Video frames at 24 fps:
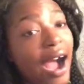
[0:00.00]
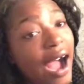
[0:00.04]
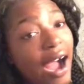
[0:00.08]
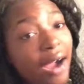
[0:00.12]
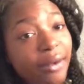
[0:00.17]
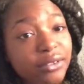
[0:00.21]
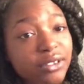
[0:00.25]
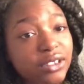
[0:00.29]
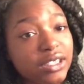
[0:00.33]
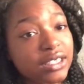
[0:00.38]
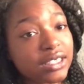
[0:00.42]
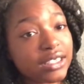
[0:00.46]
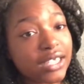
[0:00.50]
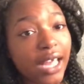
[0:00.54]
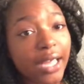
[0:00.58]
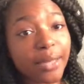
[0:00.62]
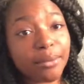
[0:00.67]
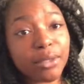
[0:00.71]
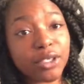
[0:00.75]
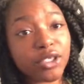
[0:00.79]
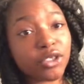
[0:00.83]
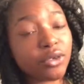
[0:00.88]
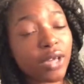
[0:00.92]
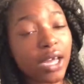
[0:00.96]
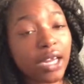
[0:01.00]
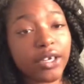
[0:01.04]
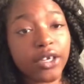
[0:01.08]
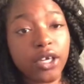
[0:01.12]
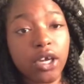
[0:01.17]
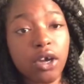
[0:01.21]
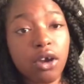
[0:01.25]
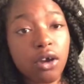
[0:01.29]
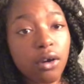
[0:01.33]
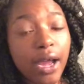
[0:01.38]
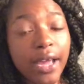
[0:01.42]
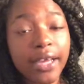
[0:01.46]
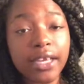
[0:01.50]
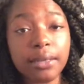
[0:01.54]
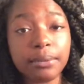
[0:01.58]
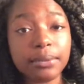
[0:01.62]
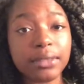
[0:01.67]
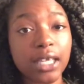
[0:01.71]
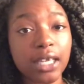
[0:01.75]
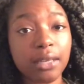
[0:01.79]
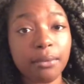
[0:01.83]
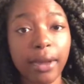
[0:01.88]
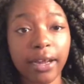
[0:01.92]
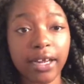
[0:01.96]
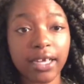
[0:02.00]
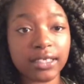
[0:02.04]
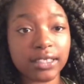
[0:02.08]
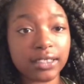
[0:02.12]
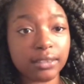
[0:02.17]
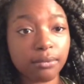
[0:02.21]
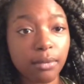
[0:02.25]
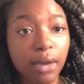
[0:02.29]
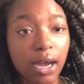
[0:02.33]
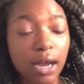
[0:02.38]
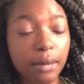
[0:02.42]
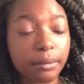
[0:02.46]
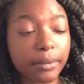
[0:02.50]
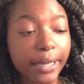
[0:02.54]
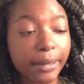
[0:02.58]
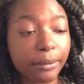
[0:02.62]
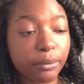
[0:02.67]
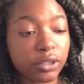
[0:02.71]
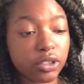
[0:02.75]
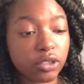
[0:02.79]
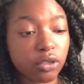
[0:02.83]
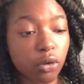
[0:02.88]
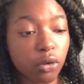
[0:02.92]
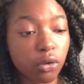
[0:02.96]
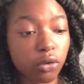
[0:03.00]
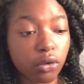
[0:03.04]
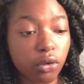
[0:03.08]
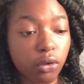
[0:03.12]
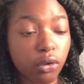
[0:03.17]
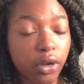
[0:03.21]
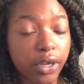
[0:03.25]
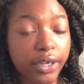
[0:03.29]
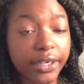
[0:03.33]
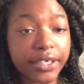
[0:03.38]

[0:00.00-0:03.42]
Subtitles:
I was just like, bitch, you gotta go. I ended up telling my cousin's mom like what's going on,